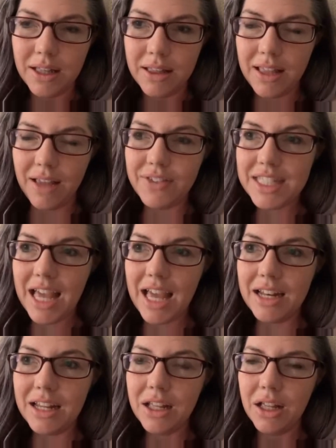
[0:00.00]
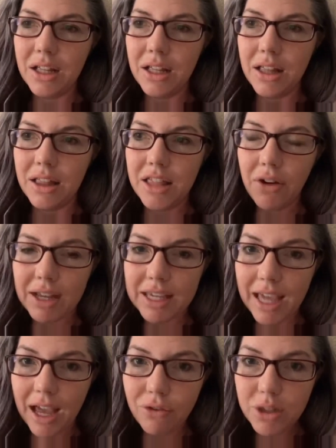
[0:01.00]
they've said, they're
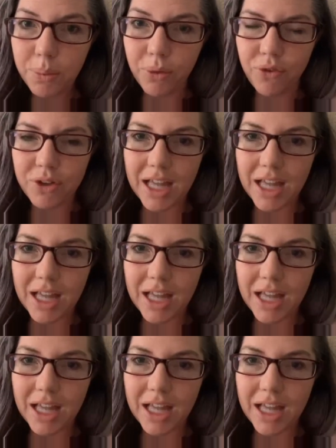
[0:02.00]
accountable for